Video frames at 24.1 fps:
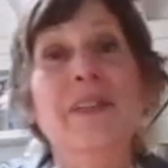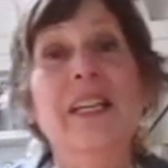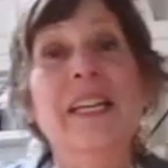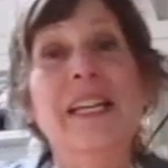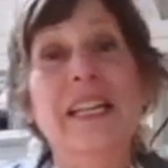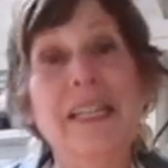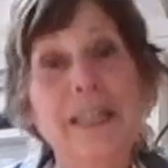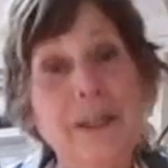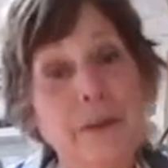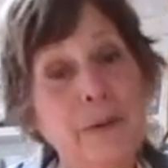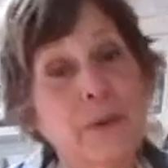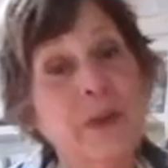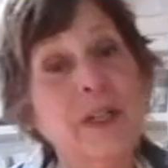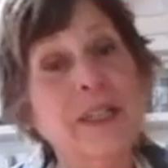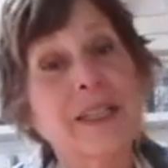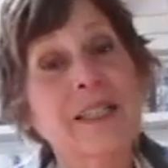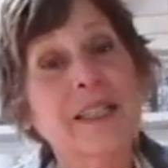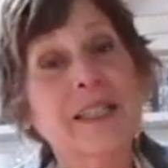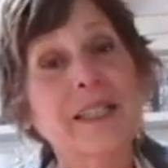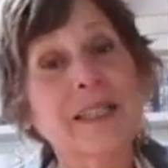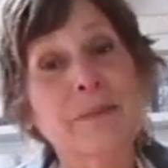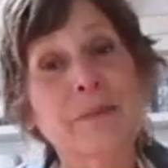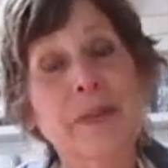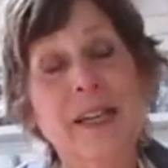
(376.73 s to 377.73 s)

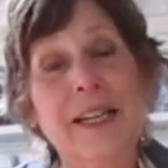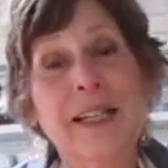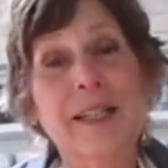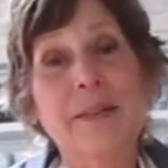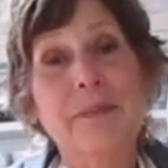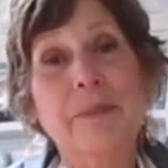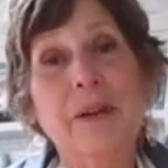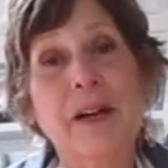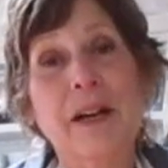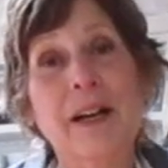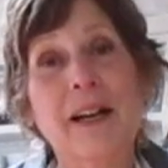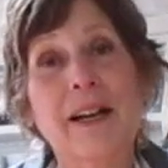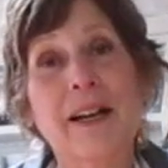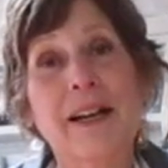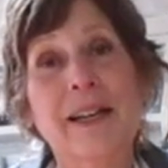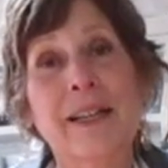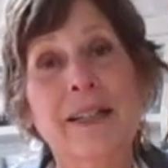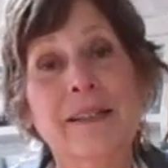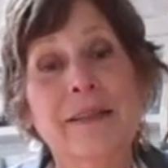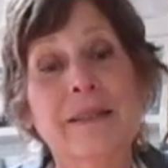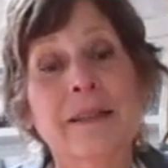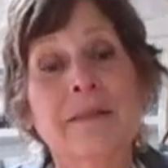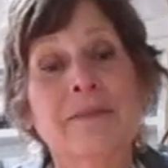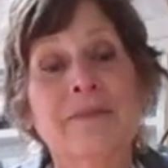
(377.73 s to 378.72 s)
anyone can bake a pie